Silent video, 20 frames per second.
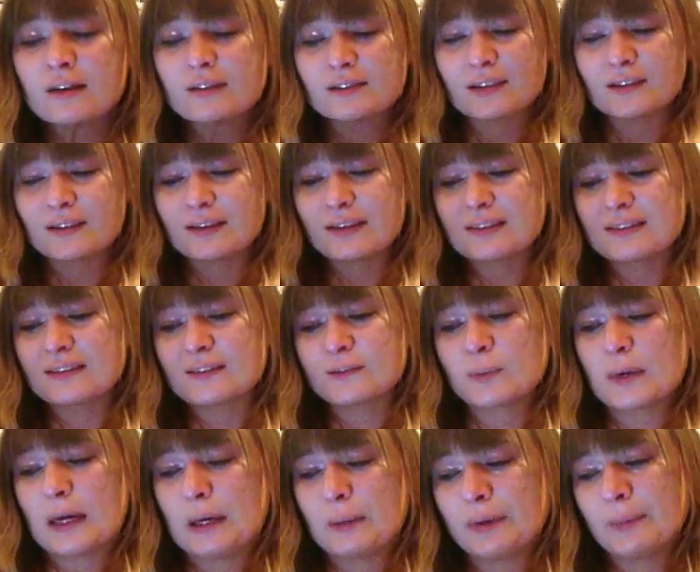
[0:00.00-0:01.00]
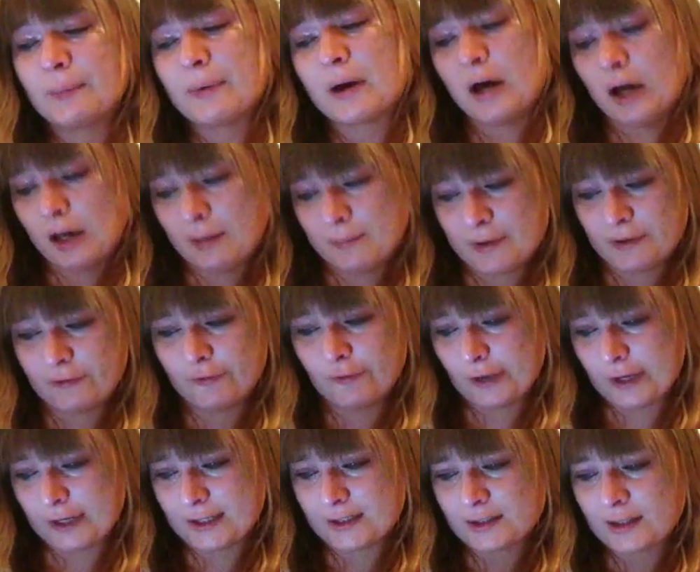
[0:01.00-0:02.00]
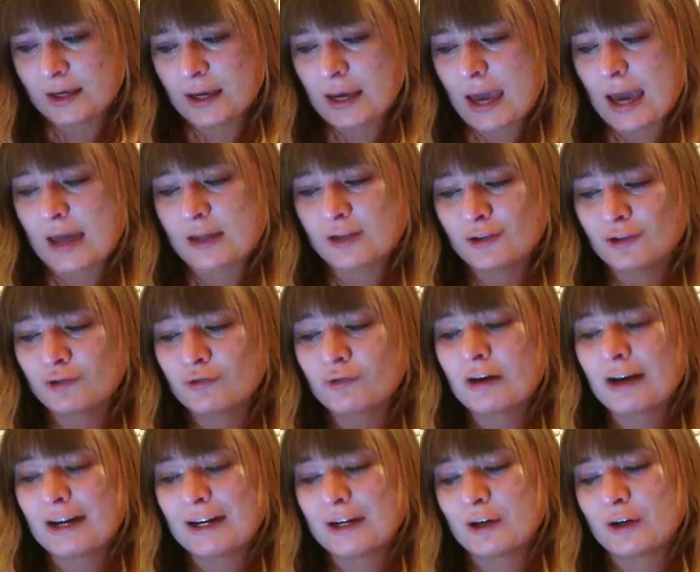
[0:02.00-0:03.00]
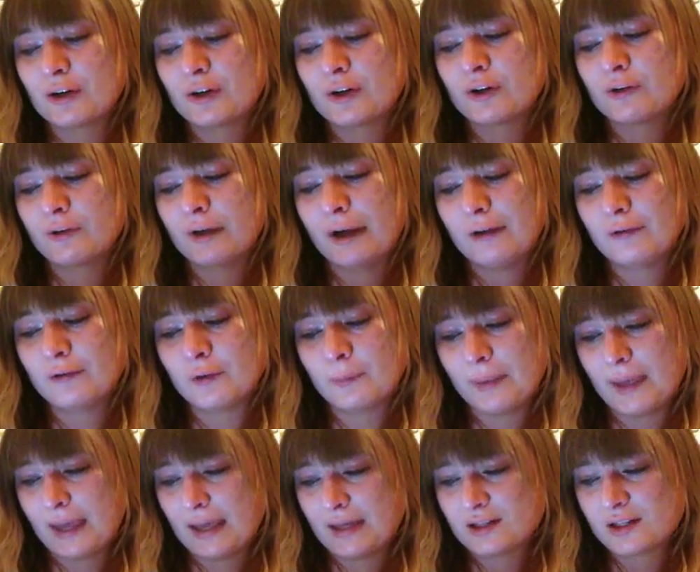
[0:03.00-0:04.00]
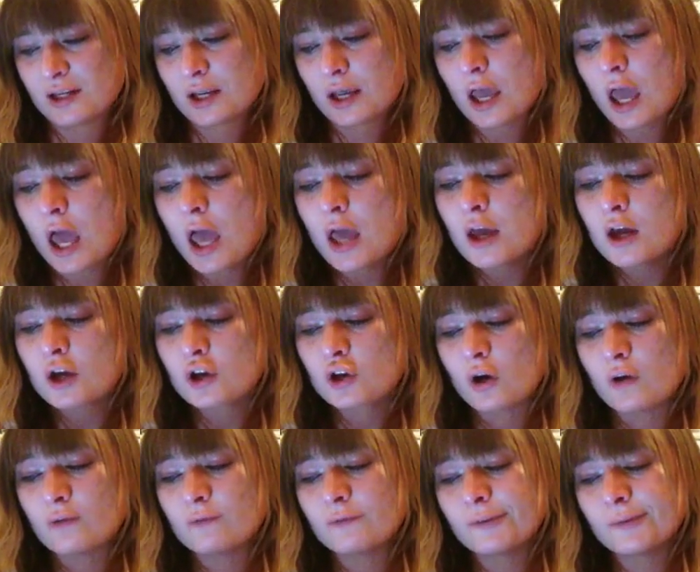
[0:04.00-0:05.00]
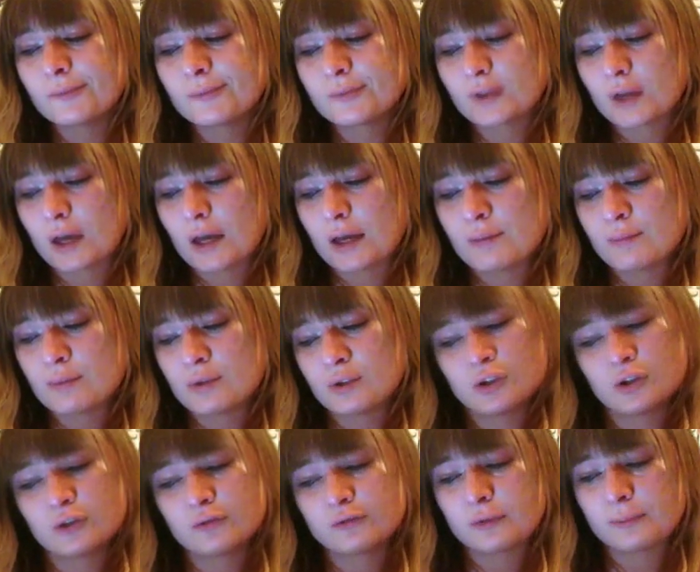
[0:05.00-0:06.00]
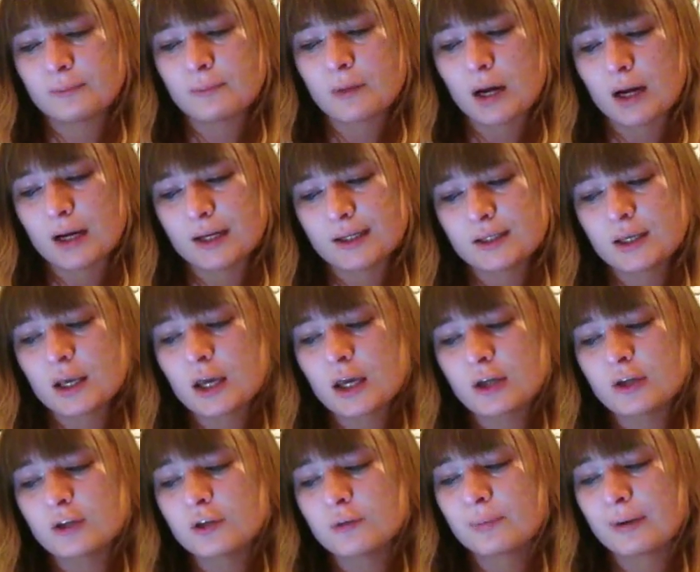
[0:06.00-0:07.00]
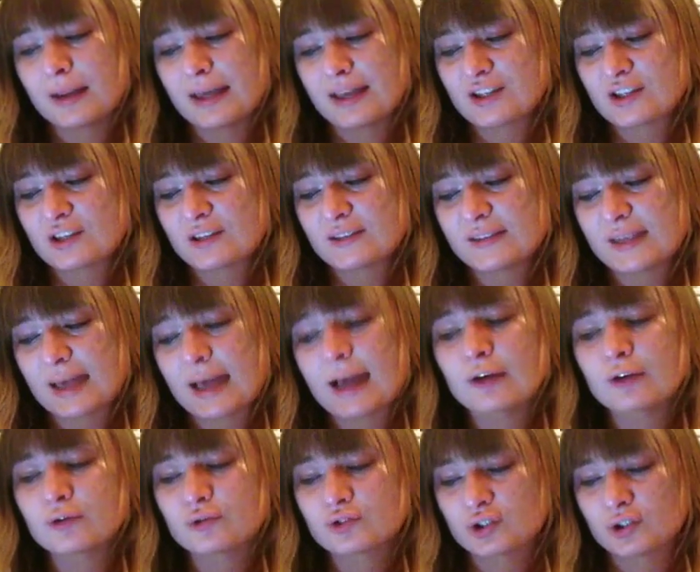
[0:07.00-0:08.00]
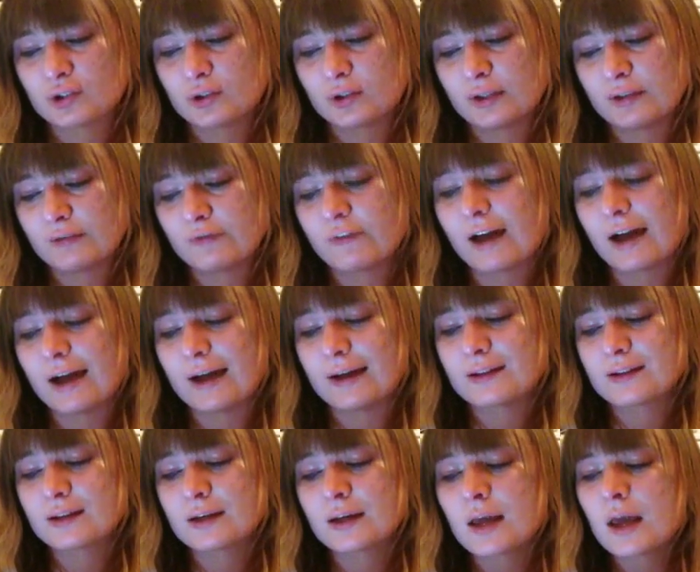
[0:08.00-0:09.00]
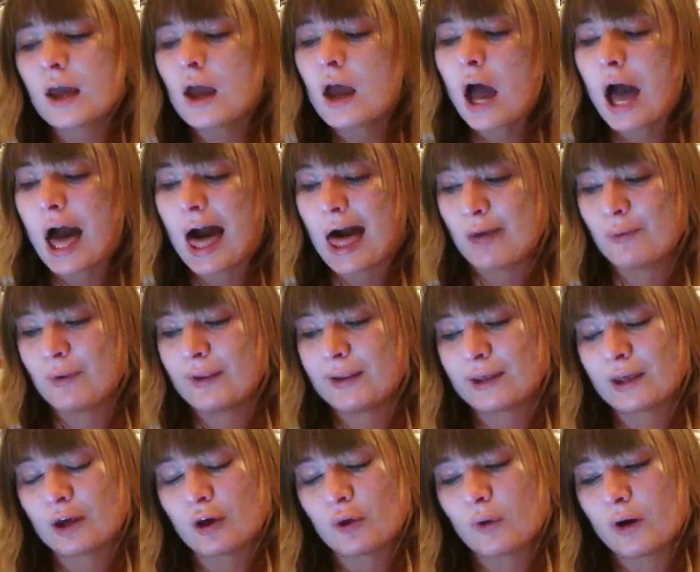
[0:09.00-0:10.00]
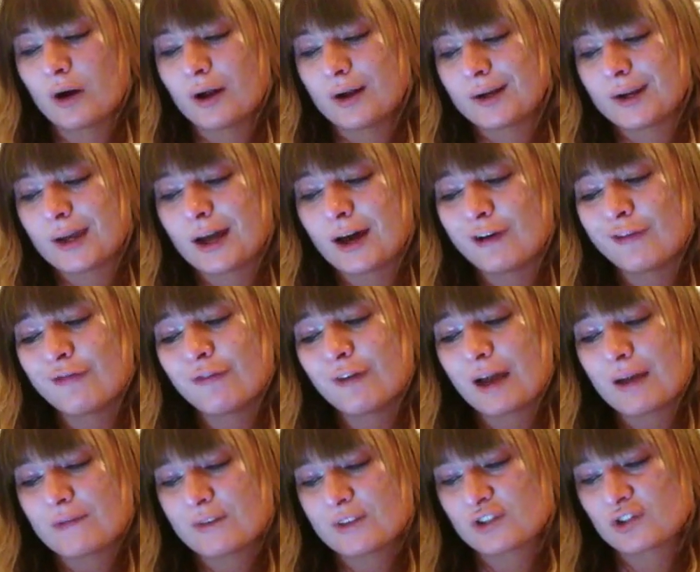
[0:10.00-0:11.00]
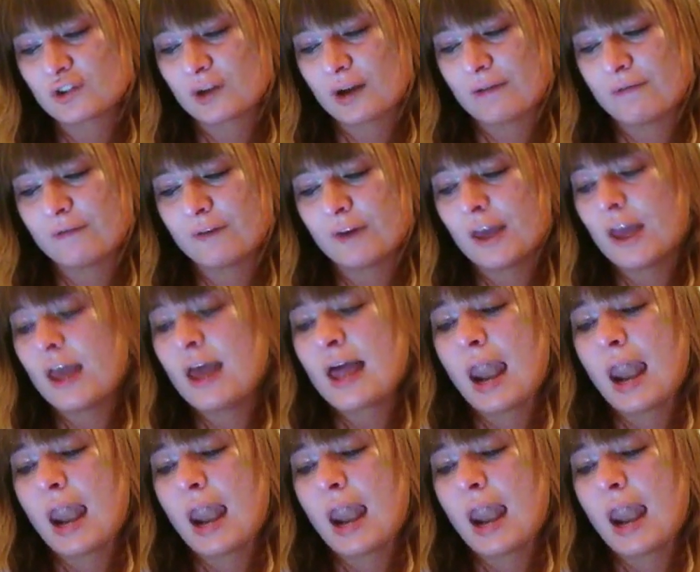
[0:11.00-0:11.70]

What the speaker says: So this is where we part, my friend, and you'll run on around the bend, gone from sight but not from mind. New pleasures there you'll surely find. I will go on, I'll find the strength.